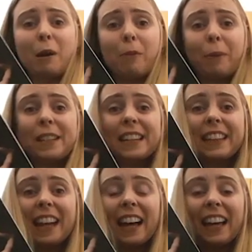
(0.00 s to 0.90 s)
appreciate
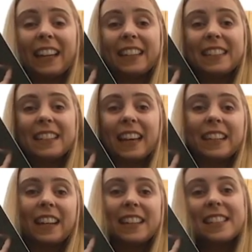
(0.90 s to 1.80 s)
that and,
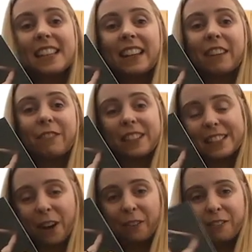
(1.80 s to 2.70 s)
and understand that for
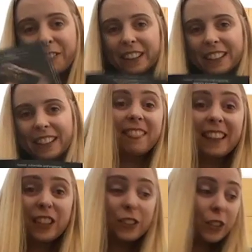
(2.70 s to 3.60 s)
yourself.
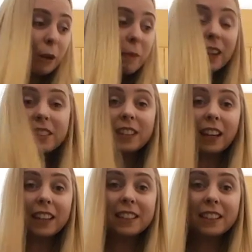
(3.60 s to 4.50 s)
thank you so much
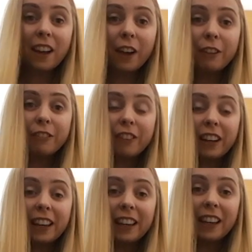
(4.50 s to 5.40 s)
and
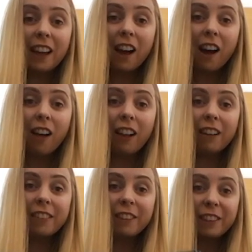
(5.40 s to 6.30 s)
hopefully I'll have
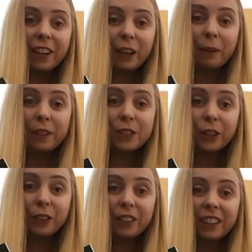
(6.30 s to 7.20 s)
another video coming out
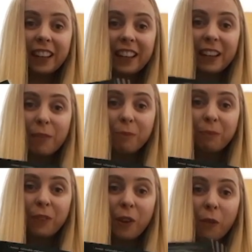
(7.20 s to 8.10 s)
soon um,
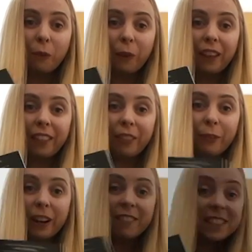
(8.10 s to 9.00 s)
with what I